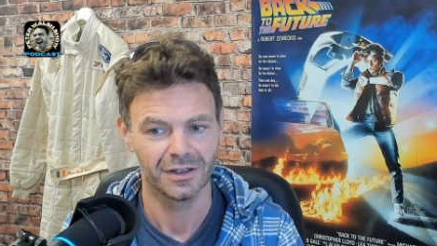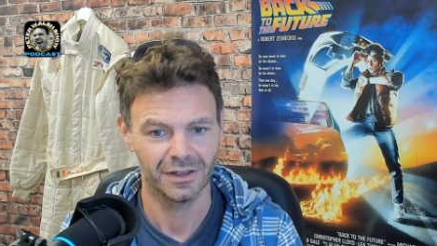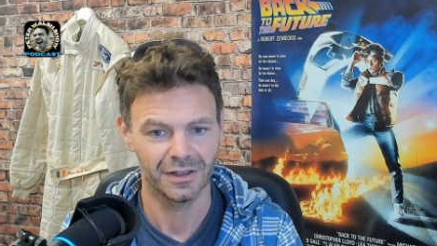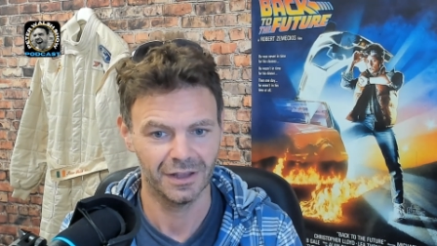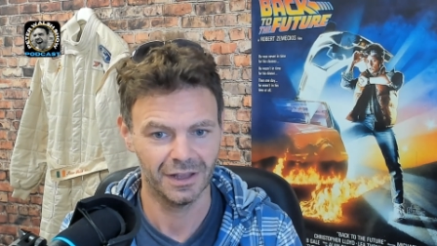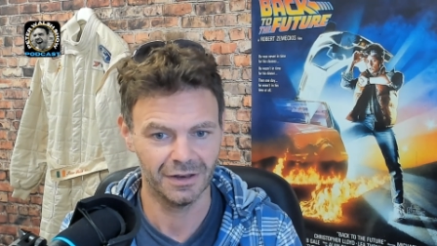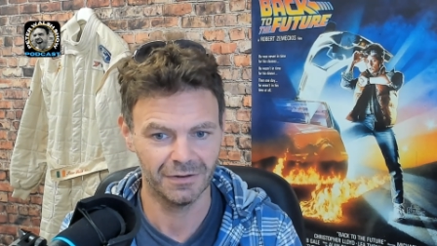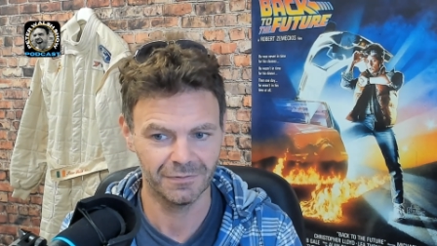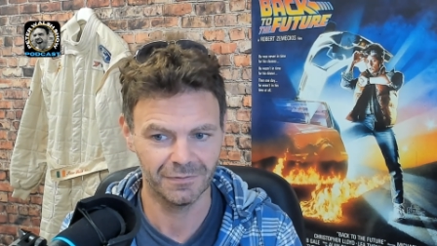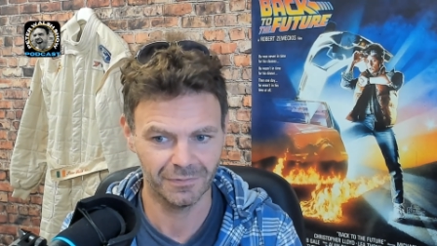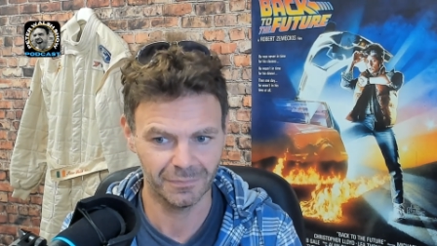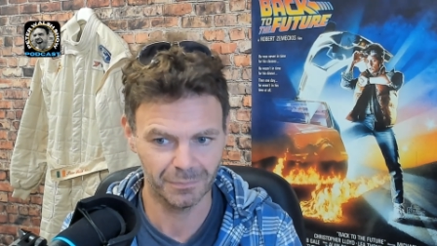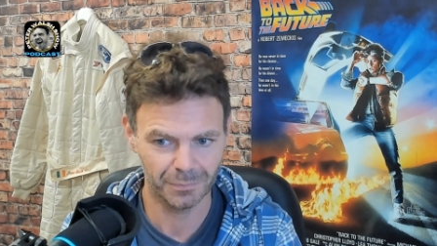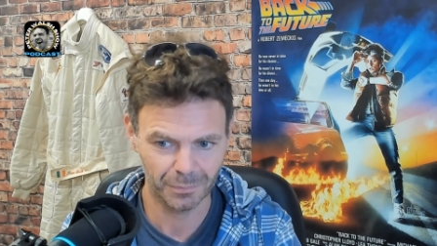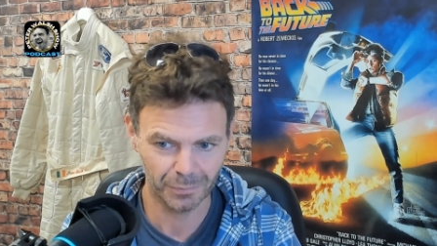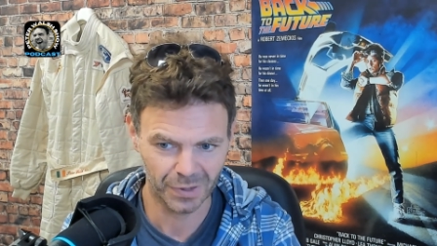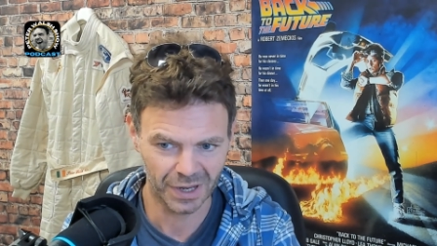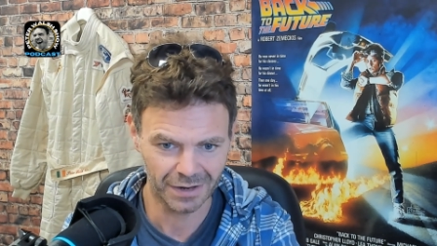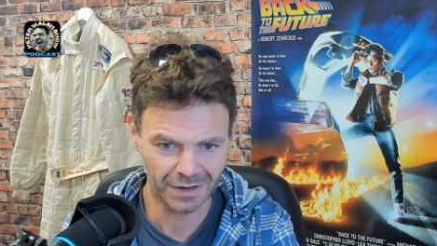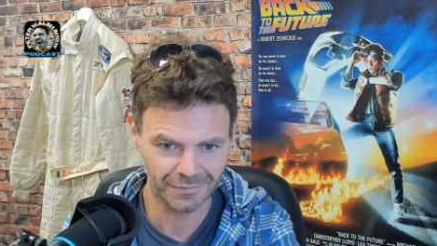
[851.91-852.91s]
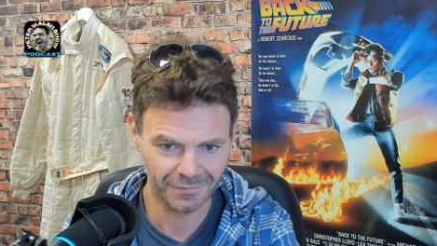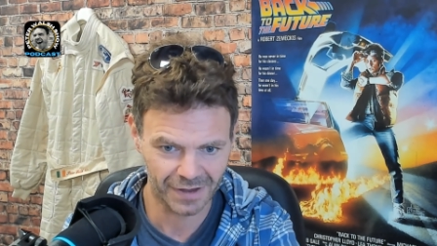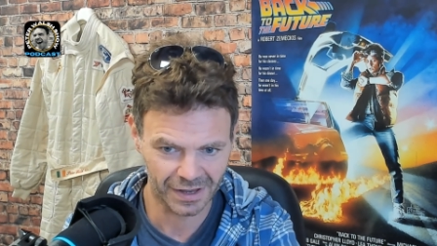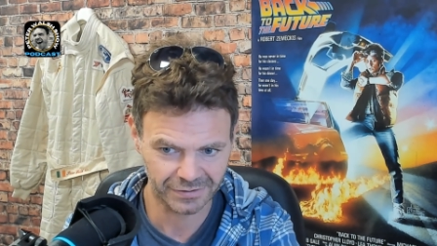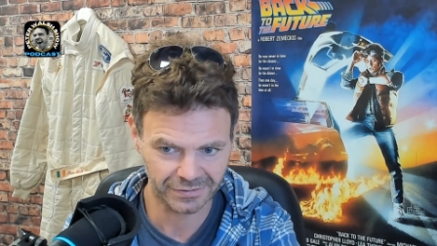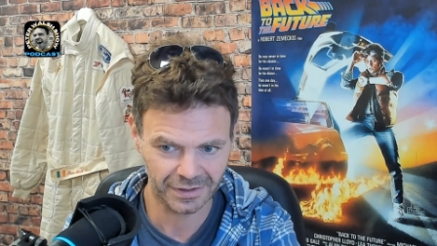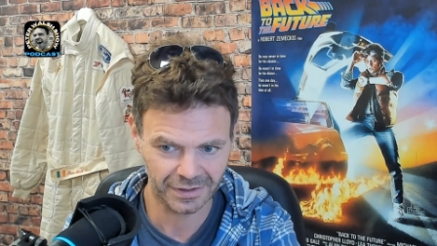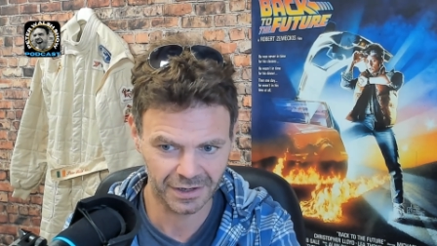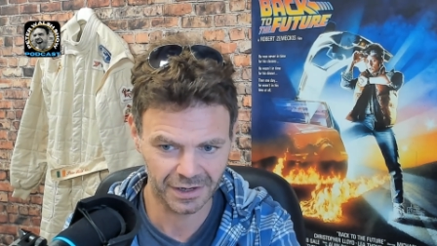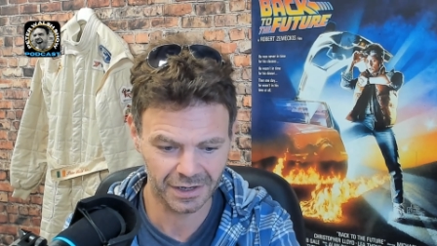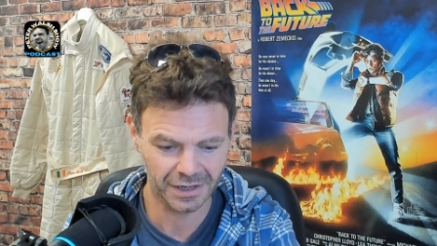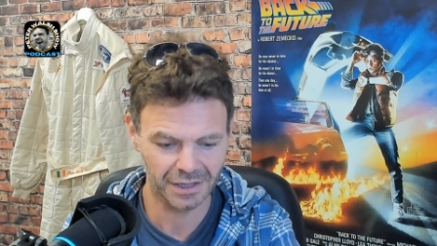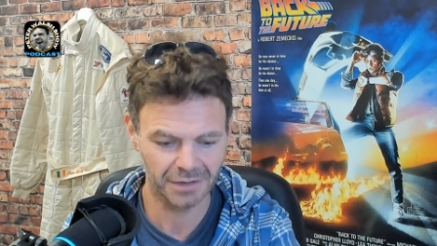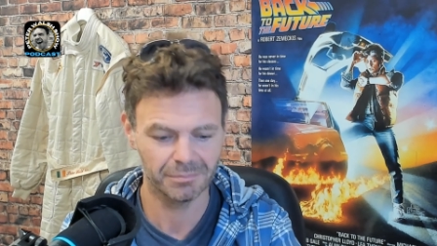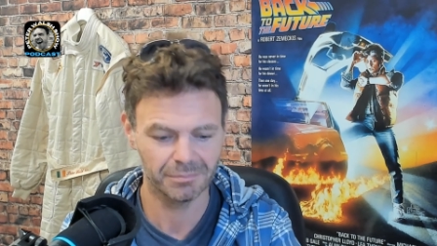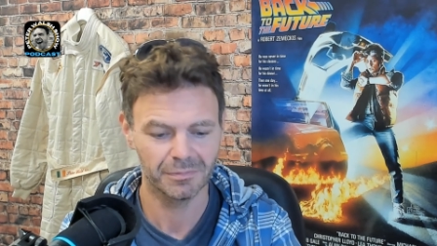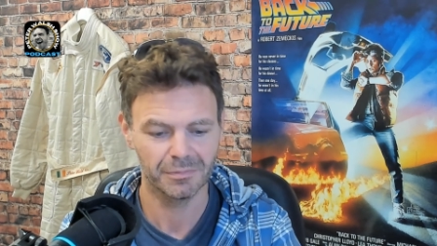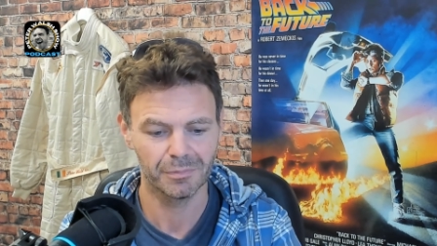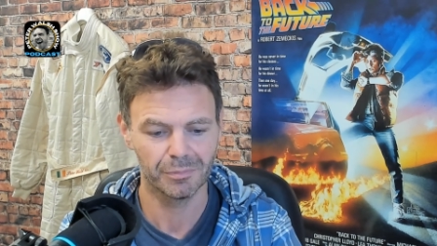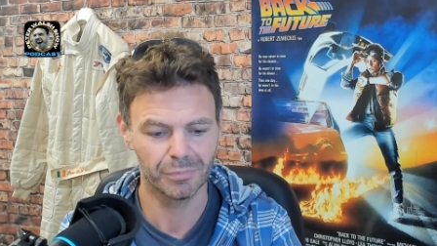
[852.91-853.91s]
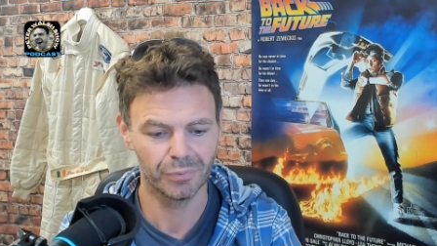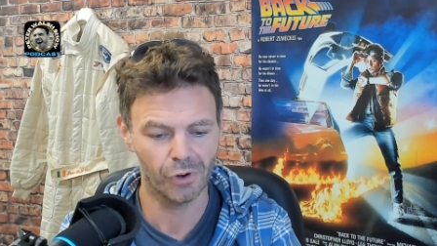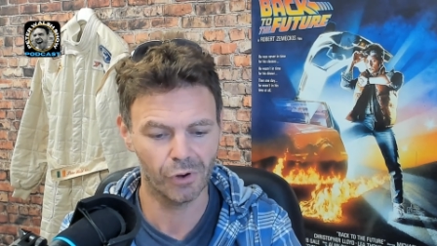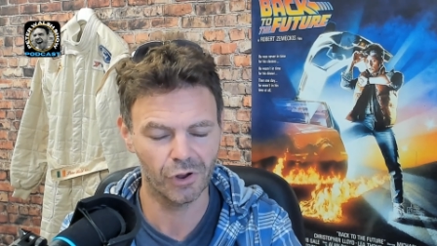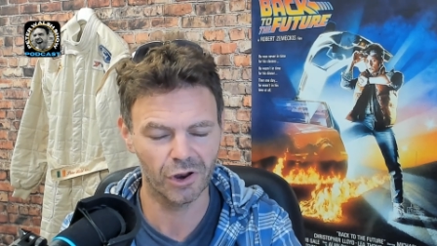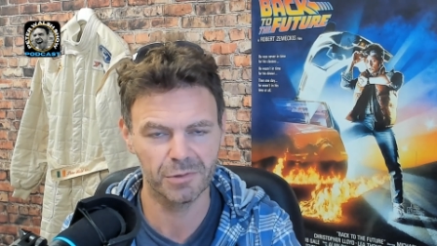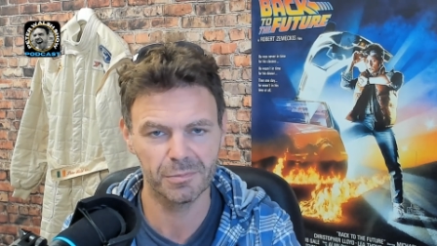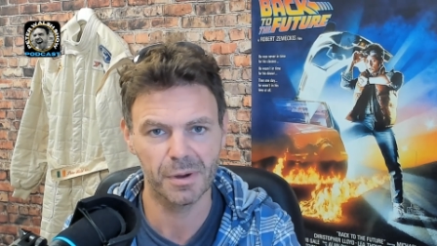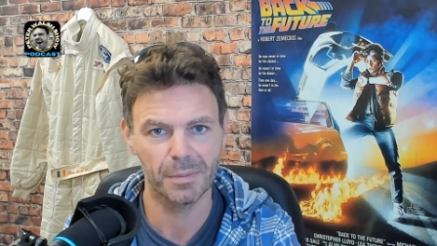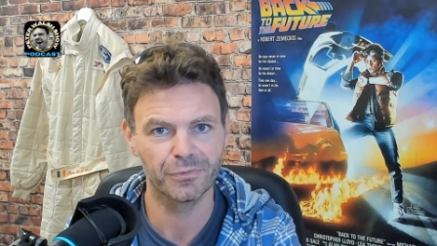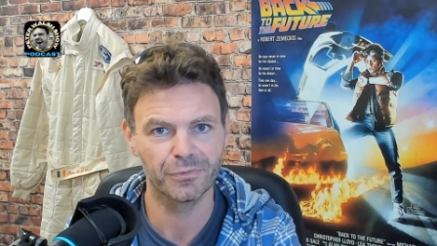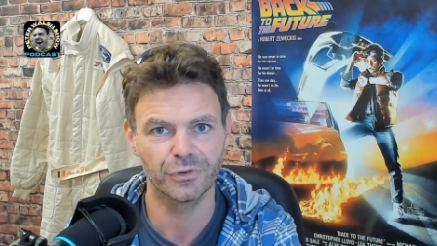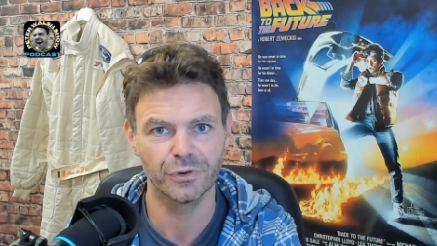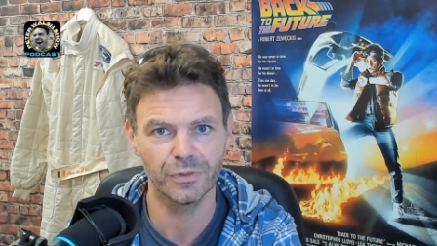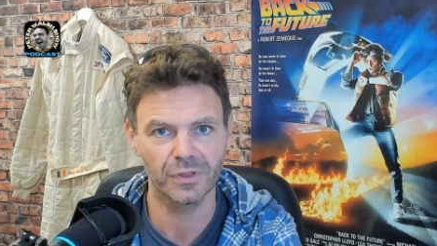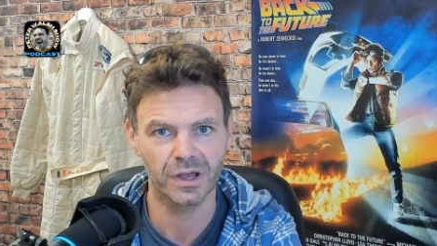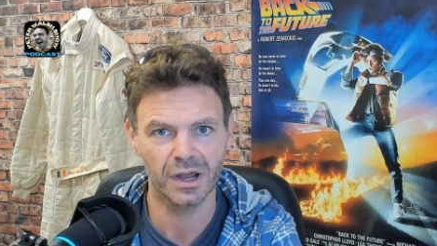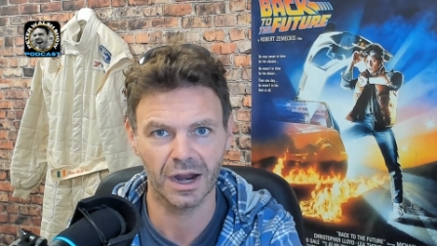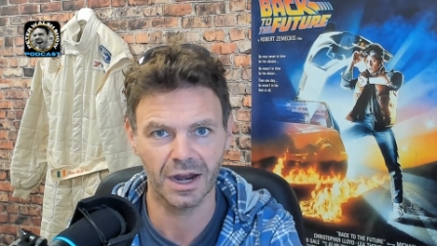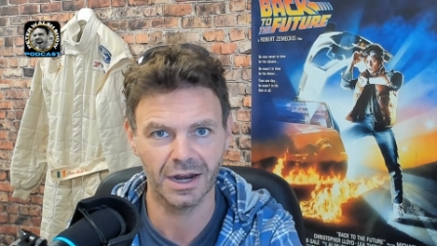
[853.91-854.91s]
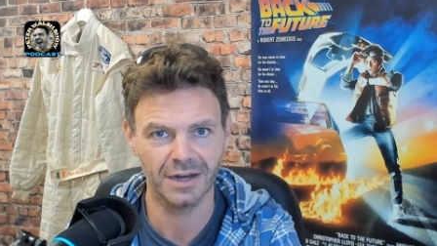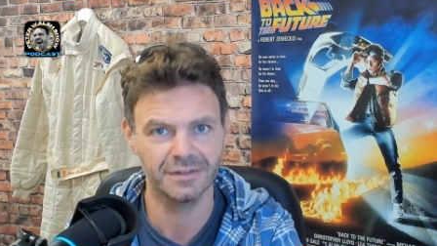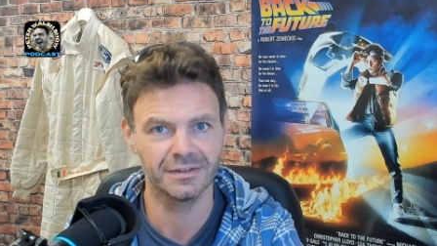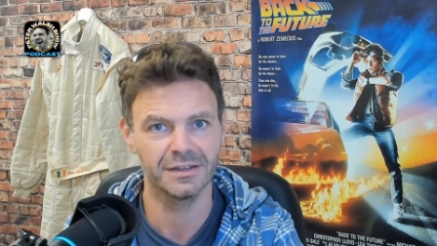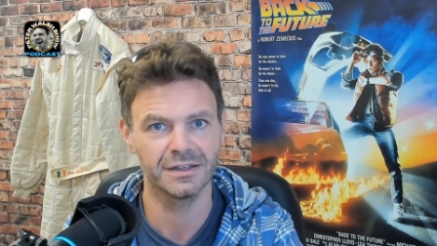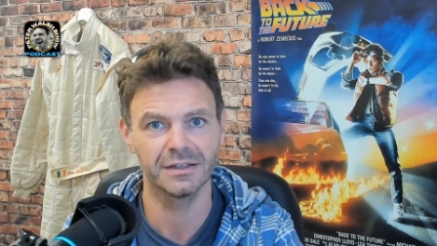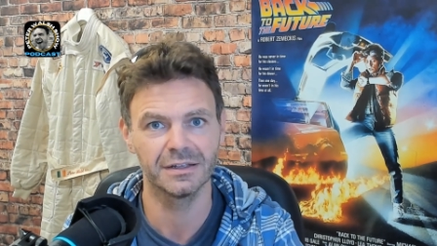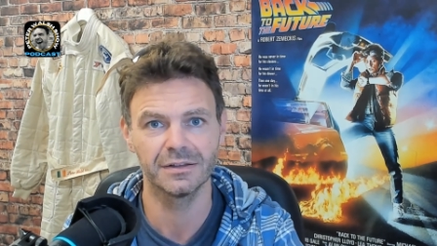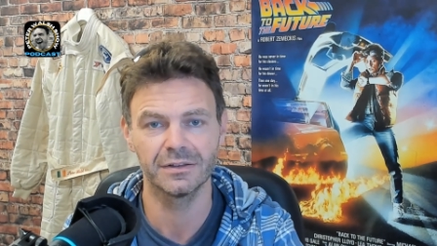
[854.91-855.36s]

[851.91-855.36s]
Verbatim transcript: In, he invested in him, brought him up through the karting, the